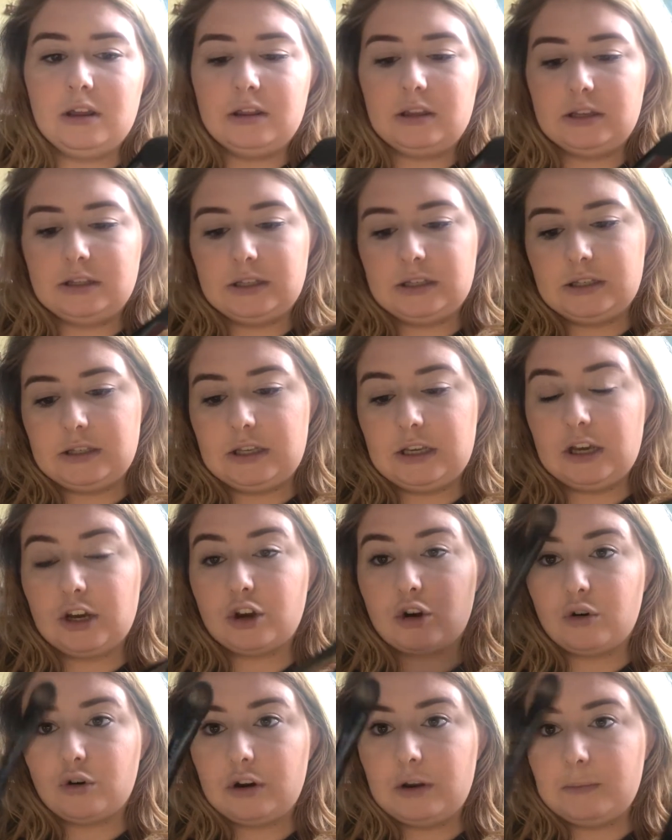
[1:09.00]
This is the
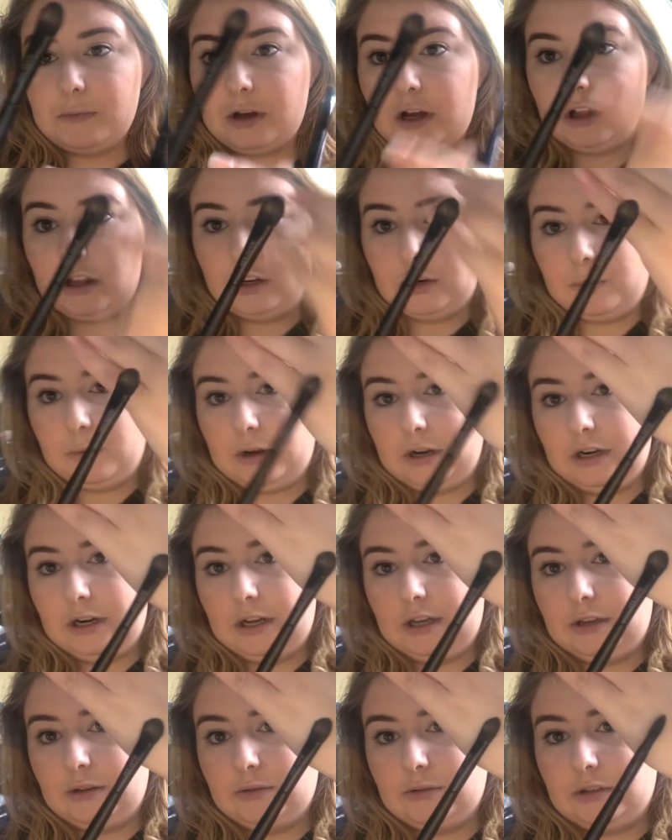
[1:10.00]
cream color one.
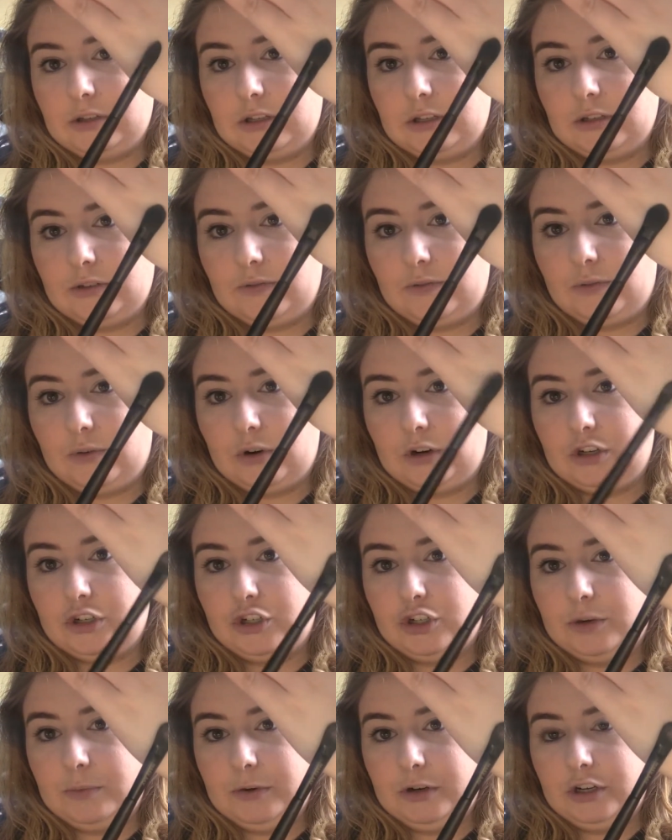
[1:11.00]
I use this for
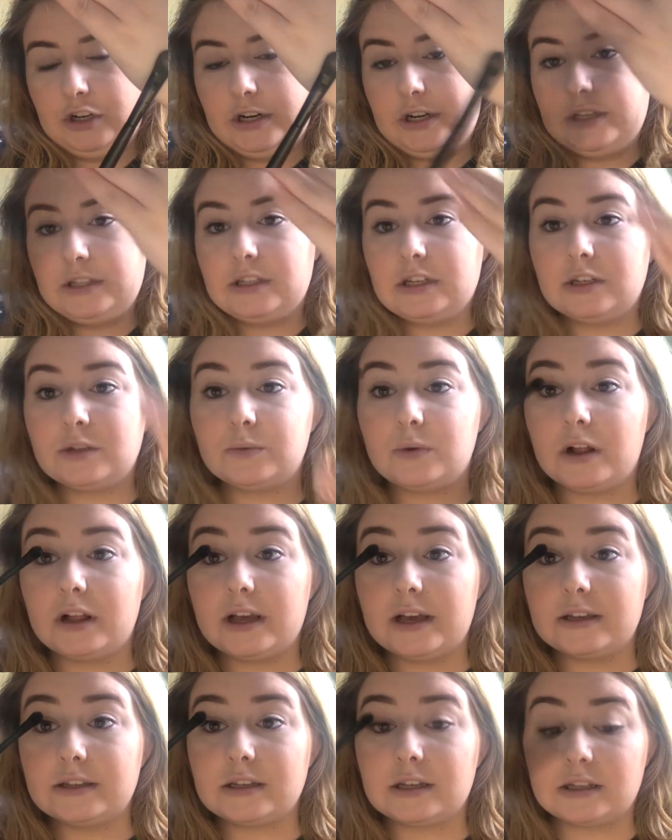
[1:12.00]
shimmer shades as well
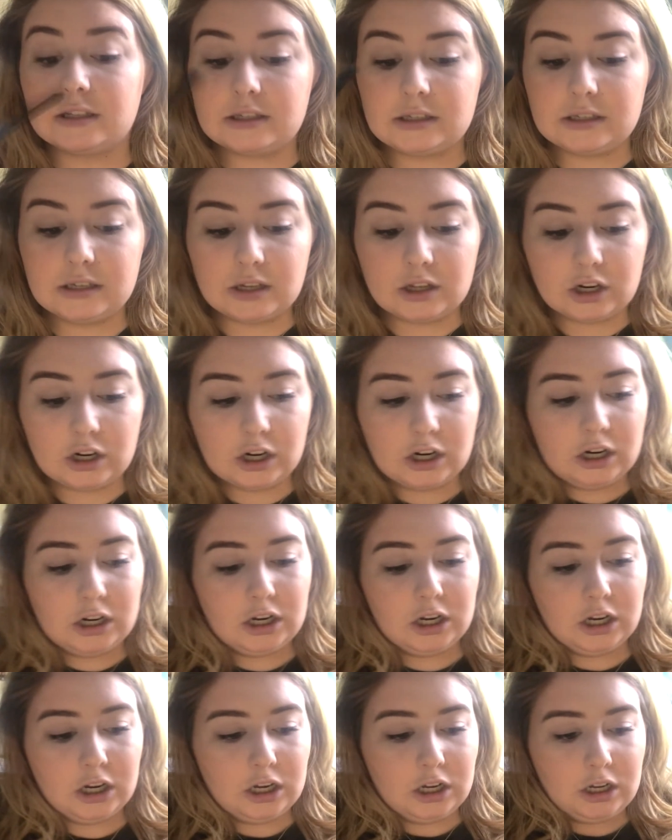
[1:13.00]
as concealer.
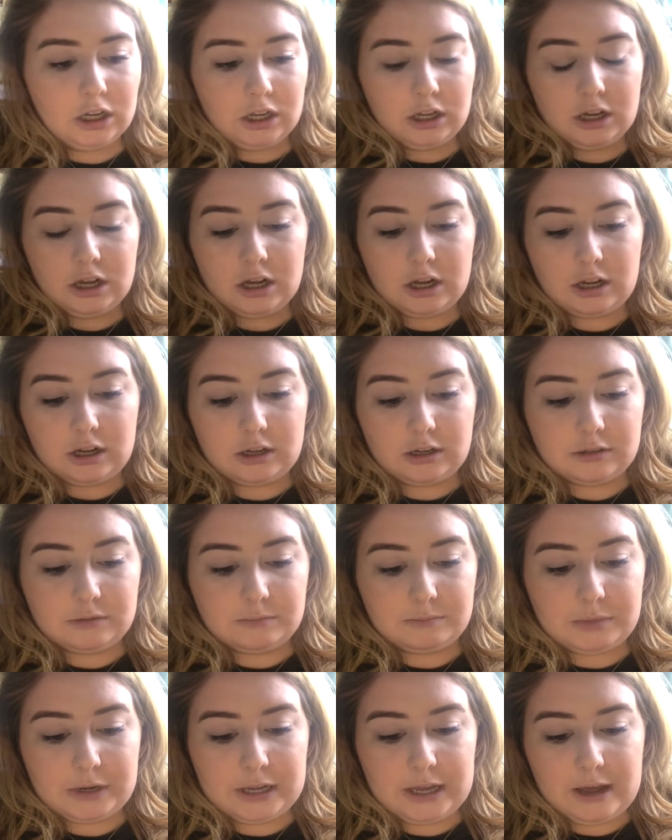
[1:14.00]

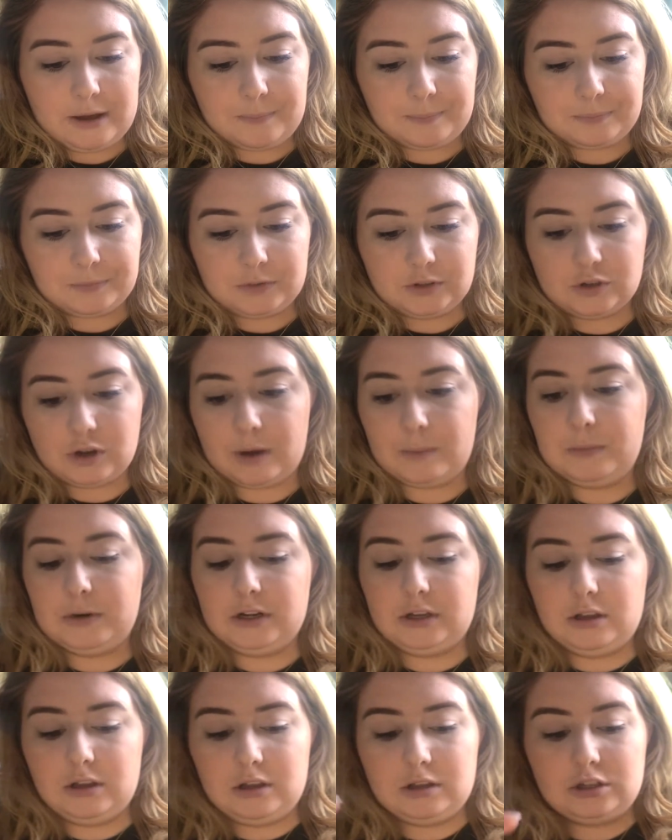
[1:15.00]
But yeah, so I'm
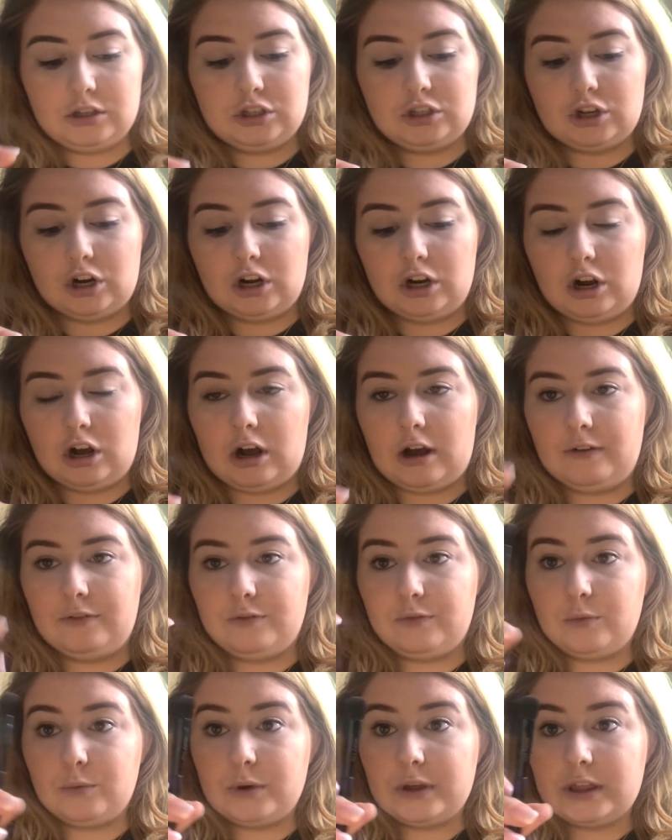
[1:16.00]
gonna start
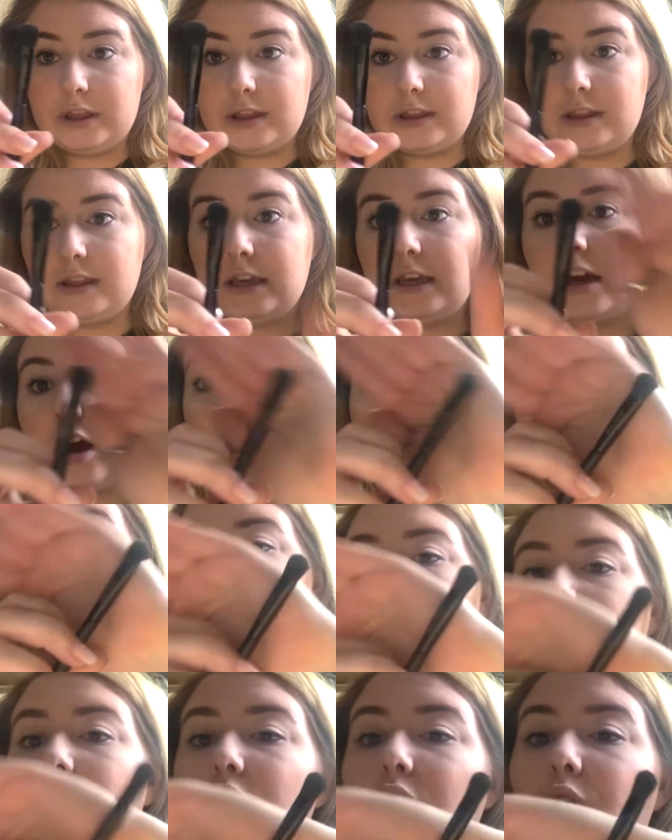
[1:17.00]
off with the all